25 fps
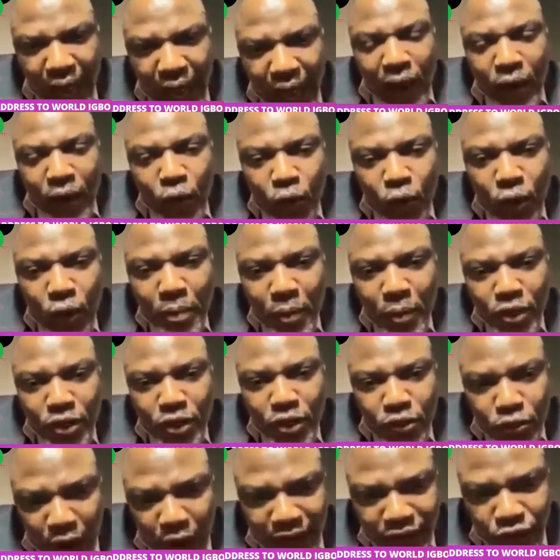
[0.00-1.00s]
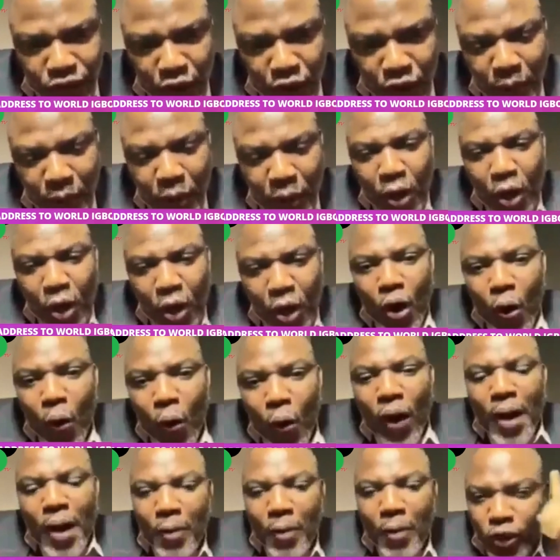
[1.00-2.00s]
And we must rise up.
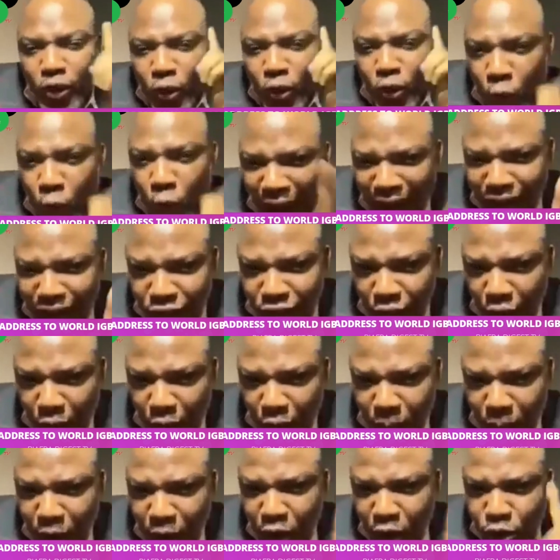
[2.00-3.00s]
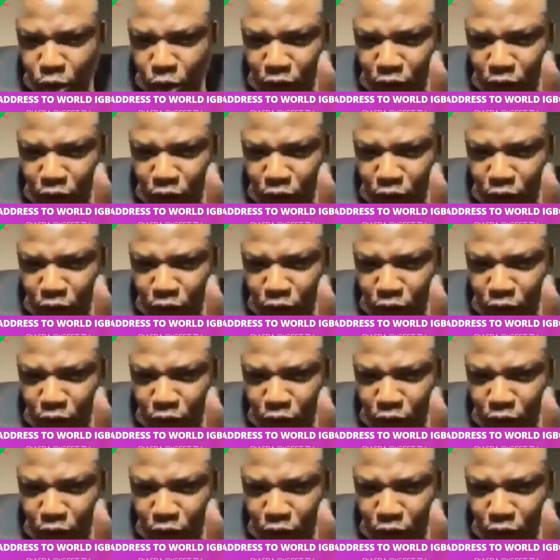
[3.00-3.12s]
We must rise up